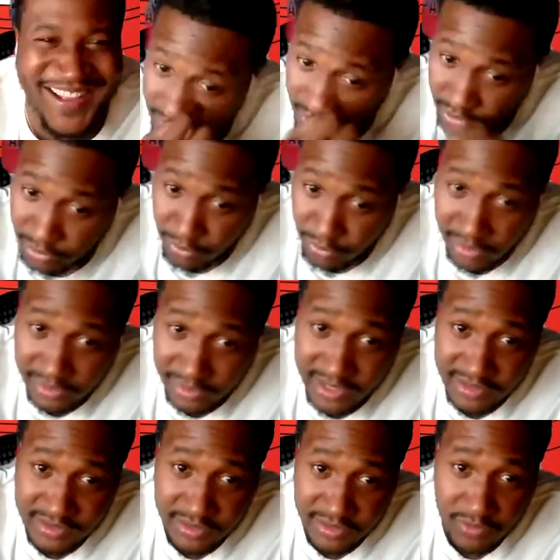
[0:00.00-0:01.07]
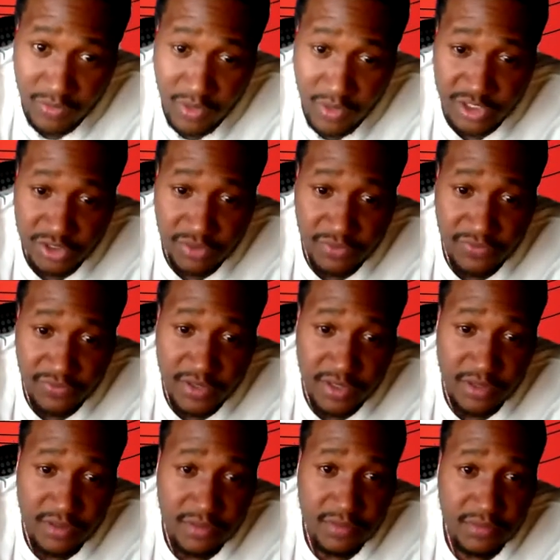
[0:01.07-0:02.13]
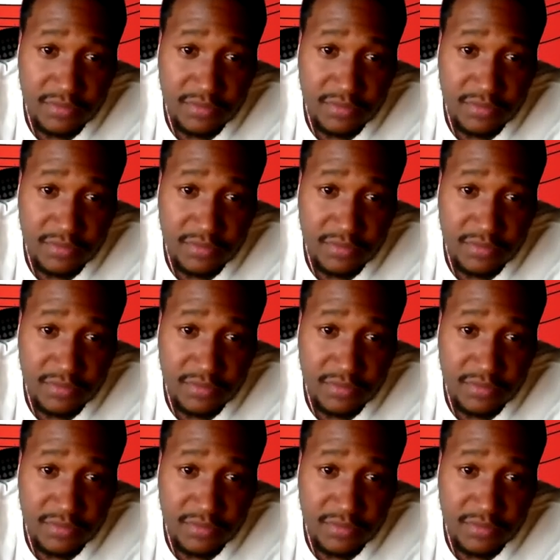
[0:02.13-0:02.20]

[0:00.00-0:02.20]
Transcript: this your boy Lex, and wash your feet.